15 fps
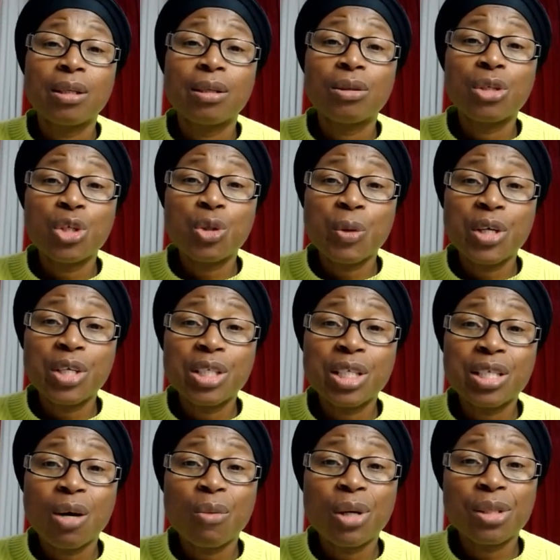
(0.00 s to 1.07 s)
Holy Spirit
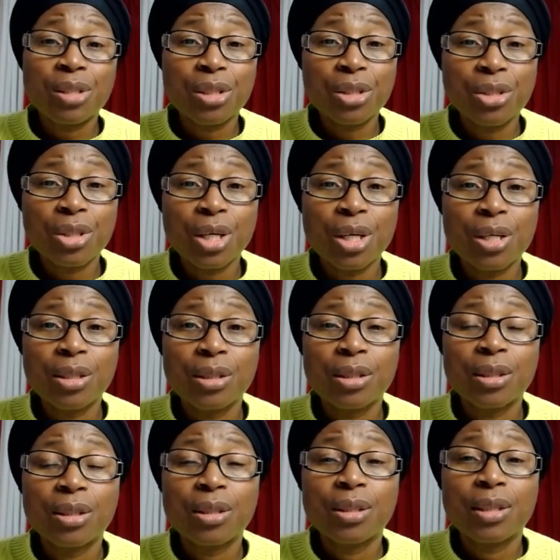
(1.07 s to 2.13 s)
is our teacher.
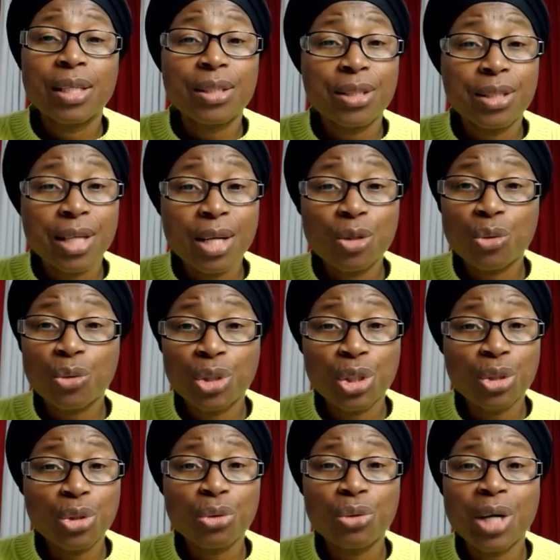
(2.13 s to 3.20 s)
He's there to
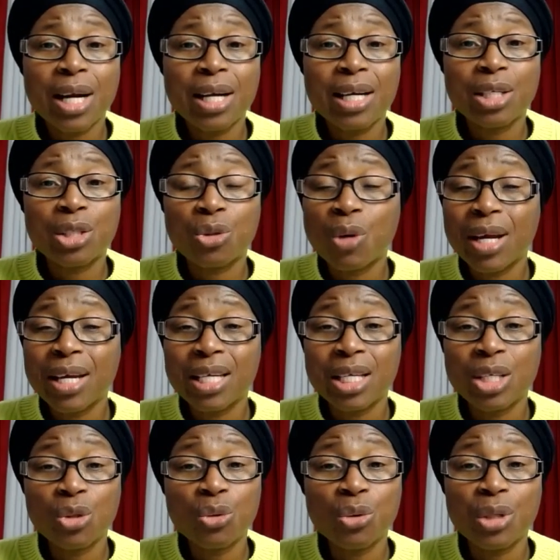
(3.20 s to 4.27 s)
teach you right now. He's doing
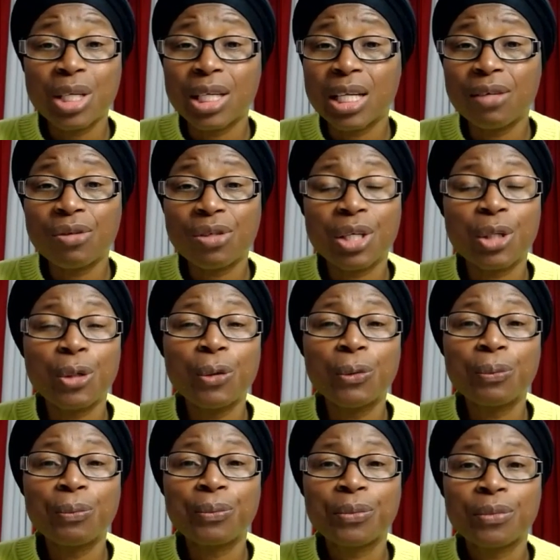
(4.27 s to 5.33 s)
in you. He lives in
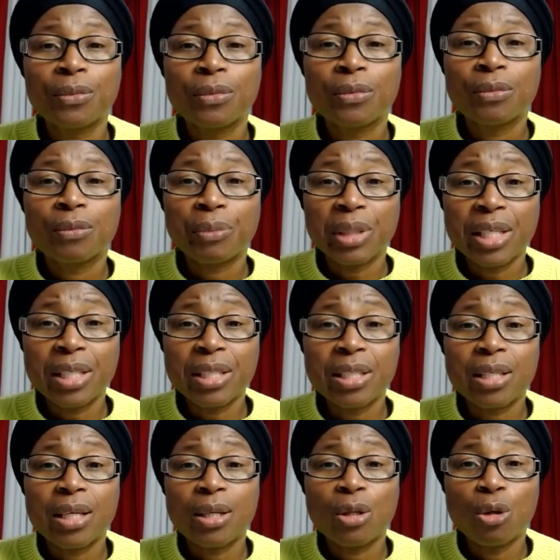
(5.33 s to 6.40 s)
you.
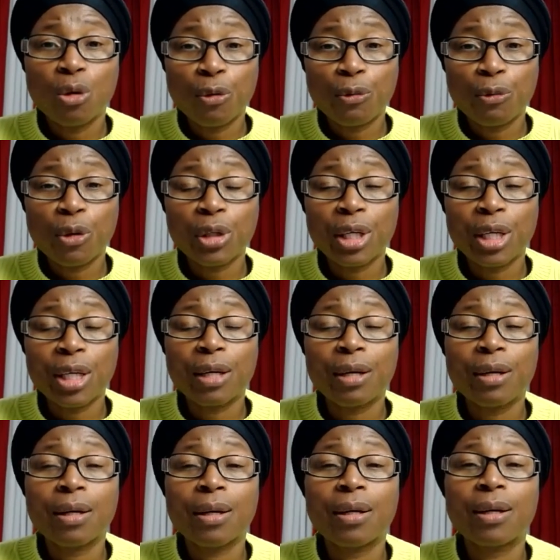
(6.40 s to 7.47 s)
Please look for
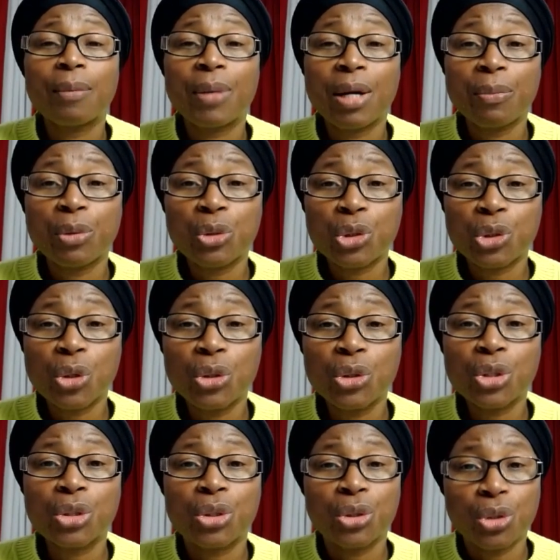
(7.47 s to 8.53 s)
a a Bible
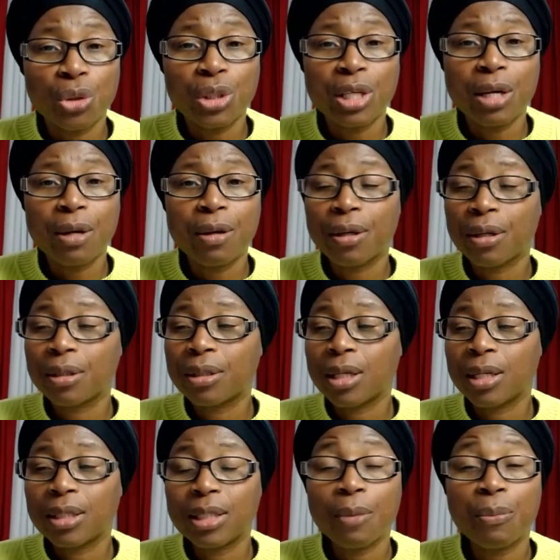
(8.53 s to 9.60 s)
church, join the,
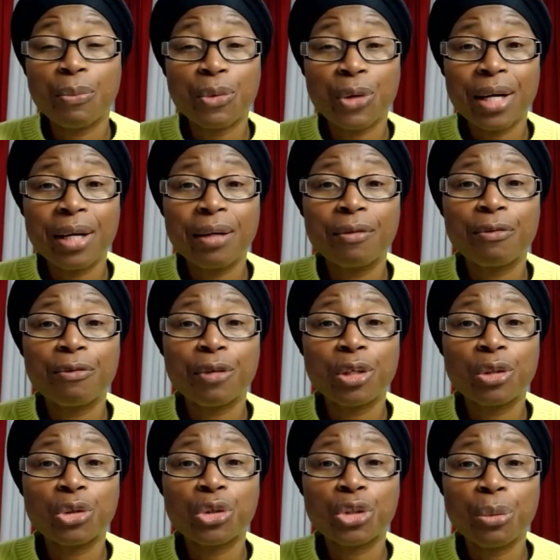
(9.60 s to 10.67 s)
the, the brethren,
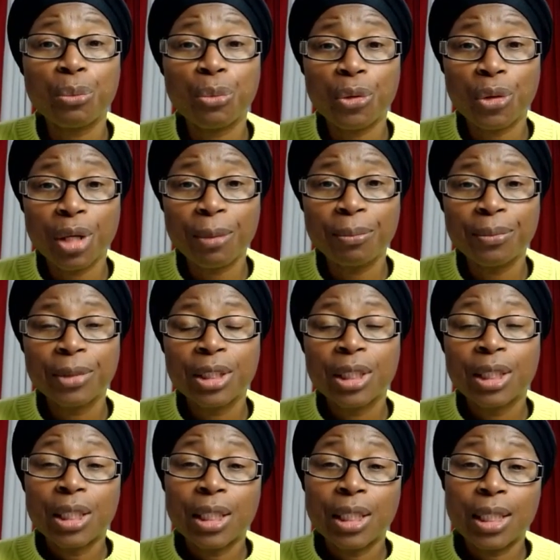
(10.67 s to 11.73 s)
fellowship with them.
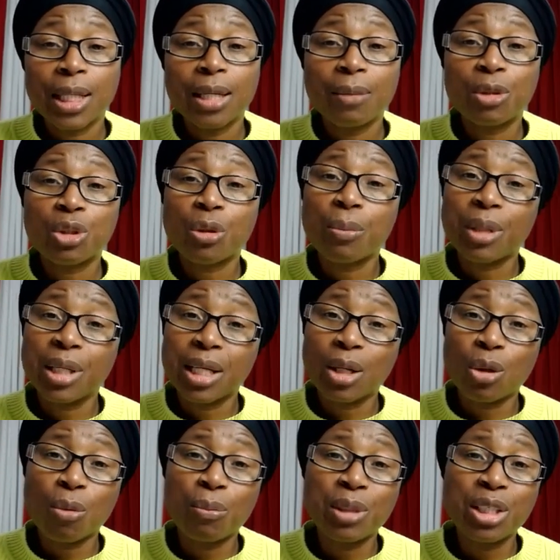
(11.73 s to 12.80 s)
In the name of may the
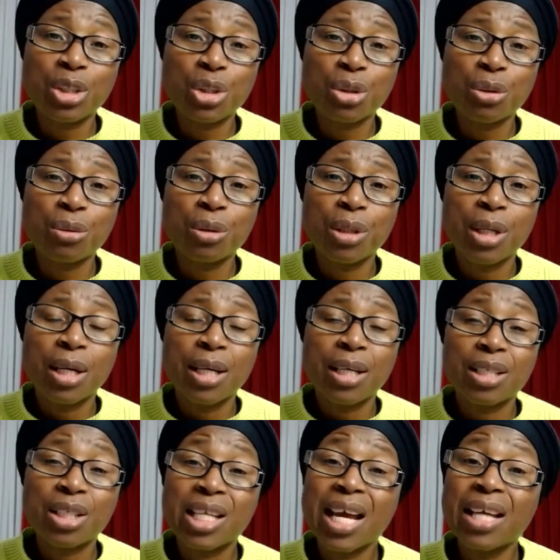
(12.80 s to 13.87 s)
Lord bless you.
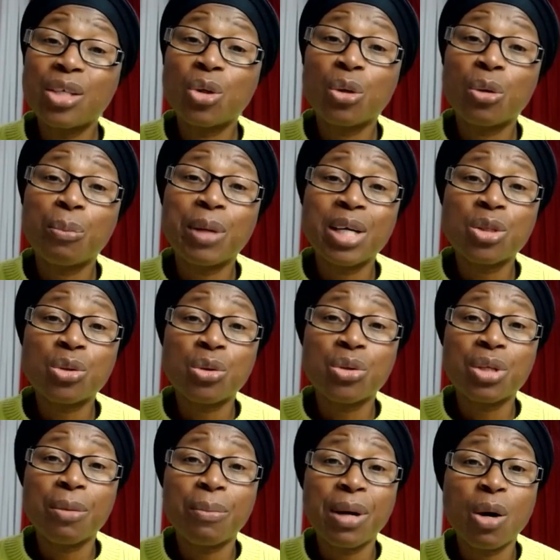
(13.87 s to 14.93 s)
Tell your
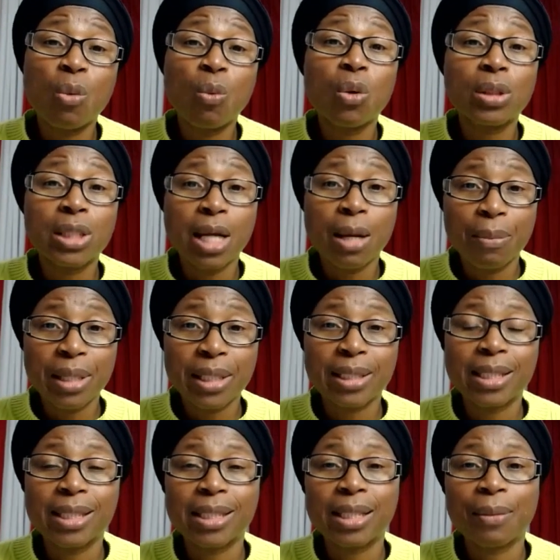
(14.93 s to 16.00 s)
pastors about water
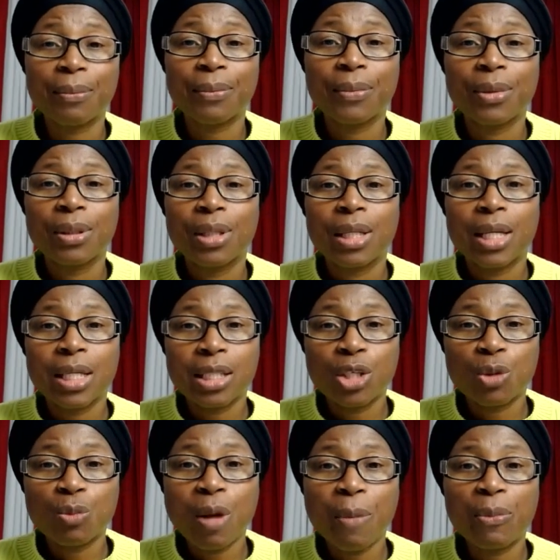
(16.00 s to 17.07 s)
baptism. It
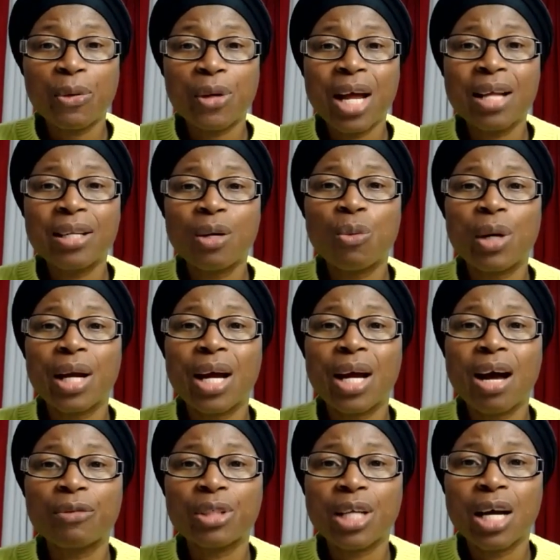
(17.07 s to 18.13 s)
is my prayer that we
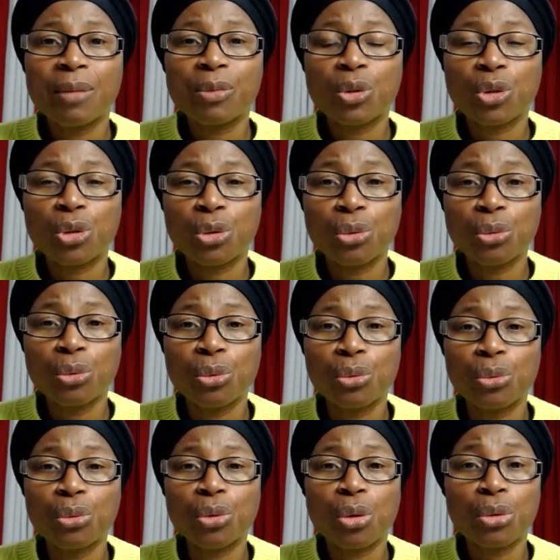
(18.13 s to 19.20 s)
have time
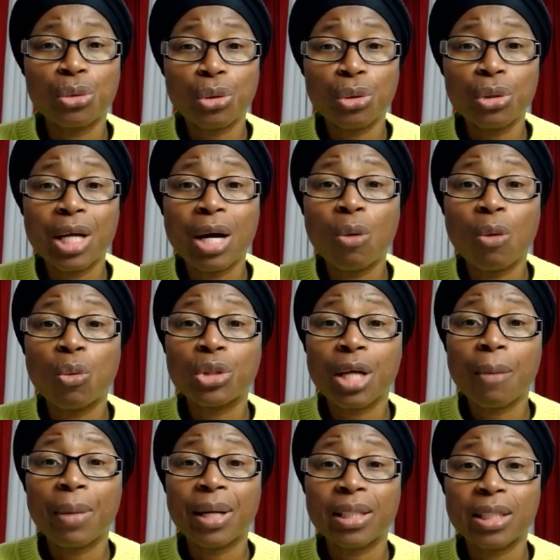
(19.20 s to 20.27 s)
to conduct that
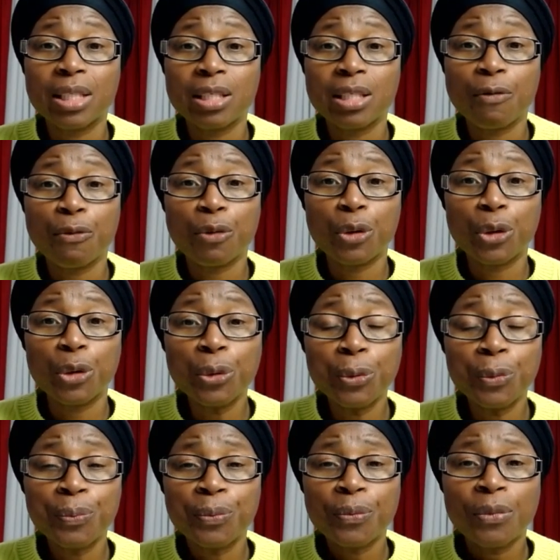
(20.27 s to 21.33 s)
water baptism for
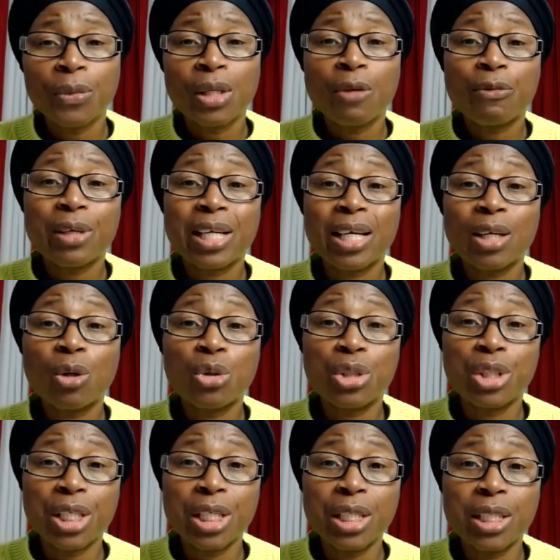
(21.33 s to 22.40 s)
you. Father
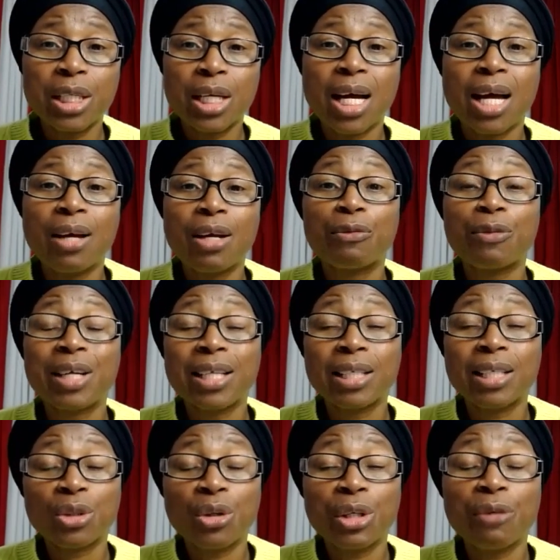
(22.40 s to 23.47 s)
God did, and
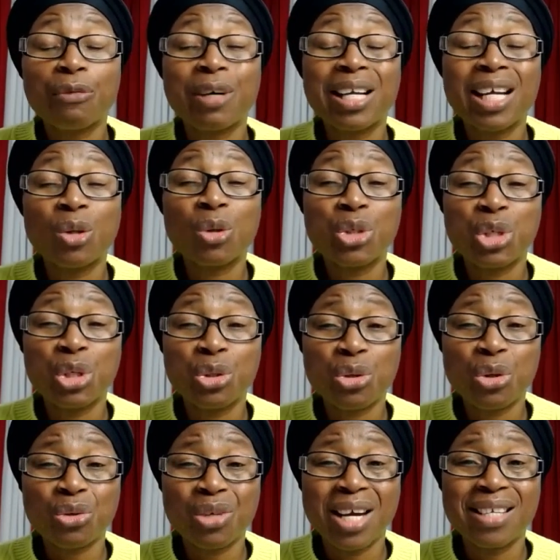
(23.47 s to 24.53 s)
Father, sorry, Father Lord
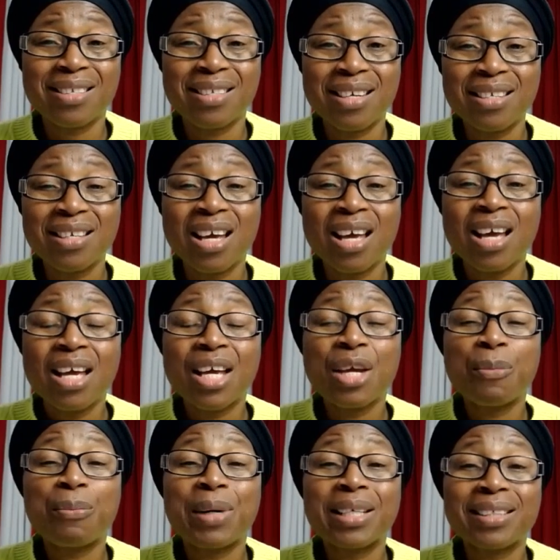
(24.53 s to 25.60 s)
Jesus Christ did,
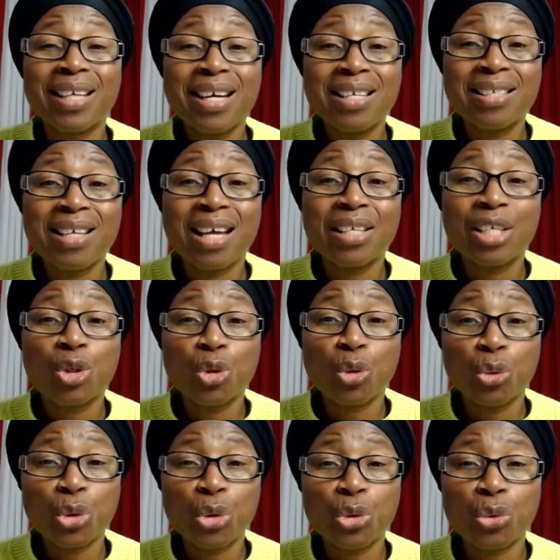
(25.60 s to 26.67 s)
he baptized and he
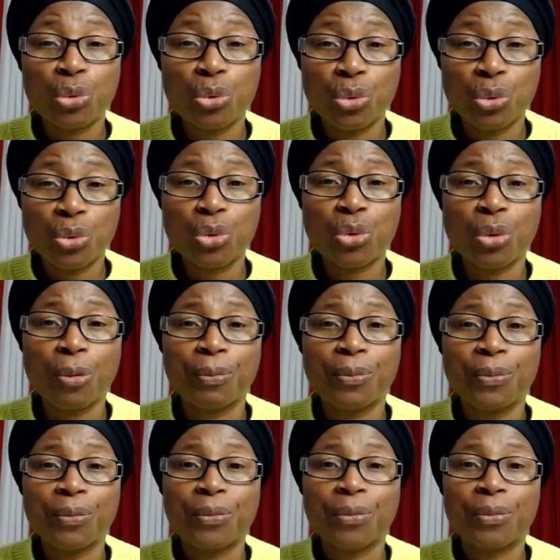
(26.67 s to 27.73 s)
told us to do so.
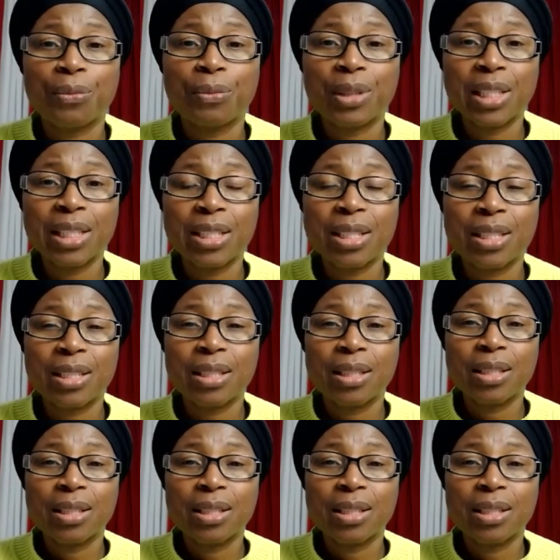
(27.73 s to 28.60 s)
Please